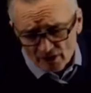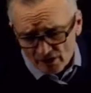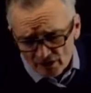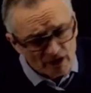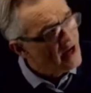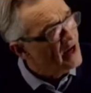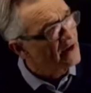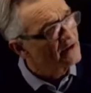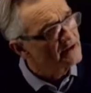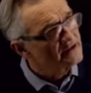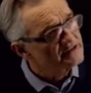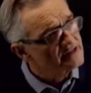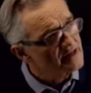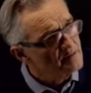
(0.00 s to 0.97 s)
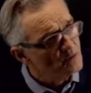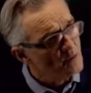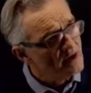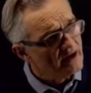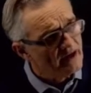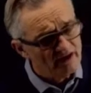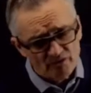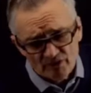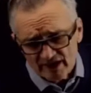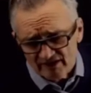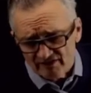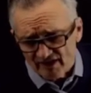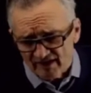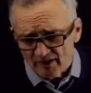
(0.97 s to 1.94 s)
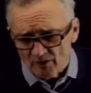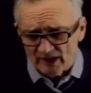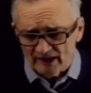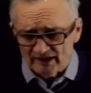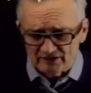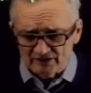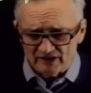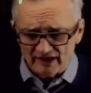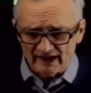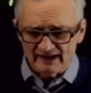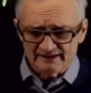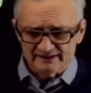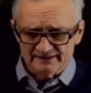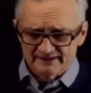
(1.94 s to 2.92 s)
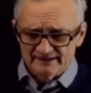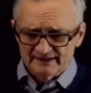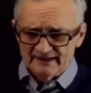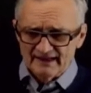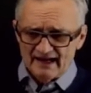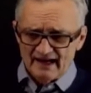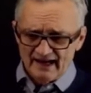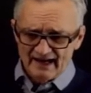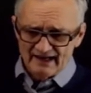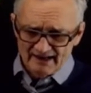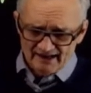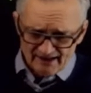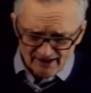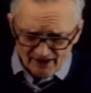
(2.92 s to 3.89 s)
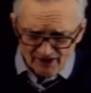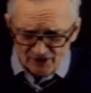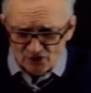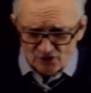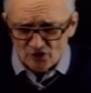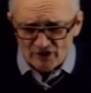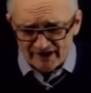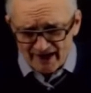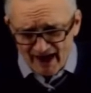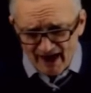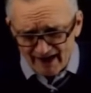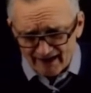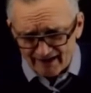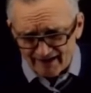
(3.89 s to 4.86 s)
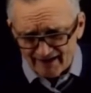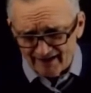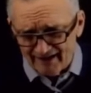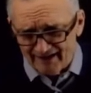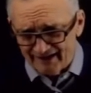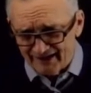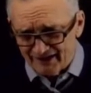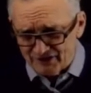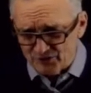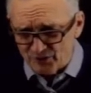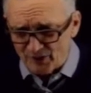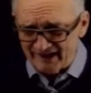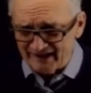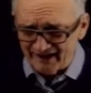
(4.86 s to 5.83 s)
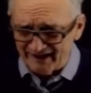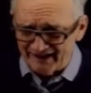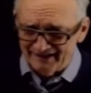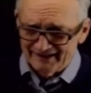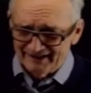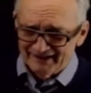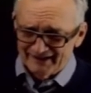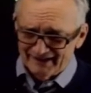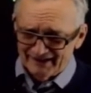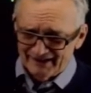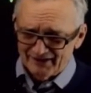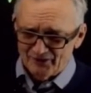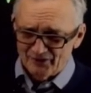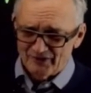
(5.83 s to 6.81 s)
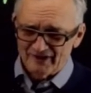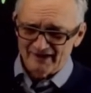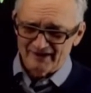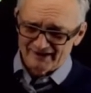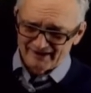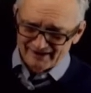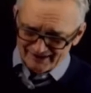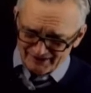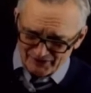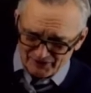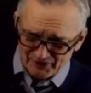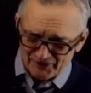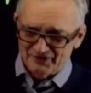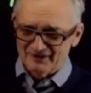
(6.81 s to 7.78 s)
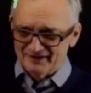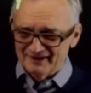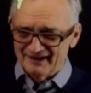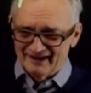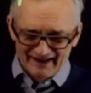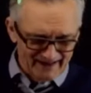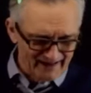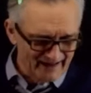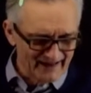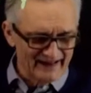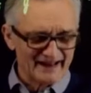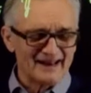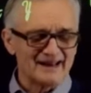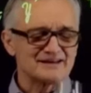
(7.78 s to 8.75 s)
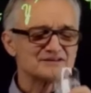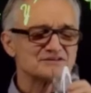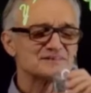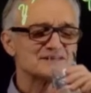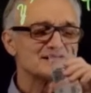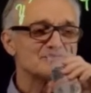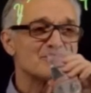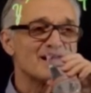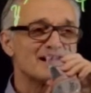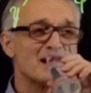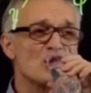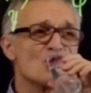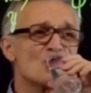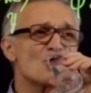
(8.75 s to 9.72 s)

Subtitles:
Yeah, it seems one can read very well today. I took a dark sweater in order to let you see it better.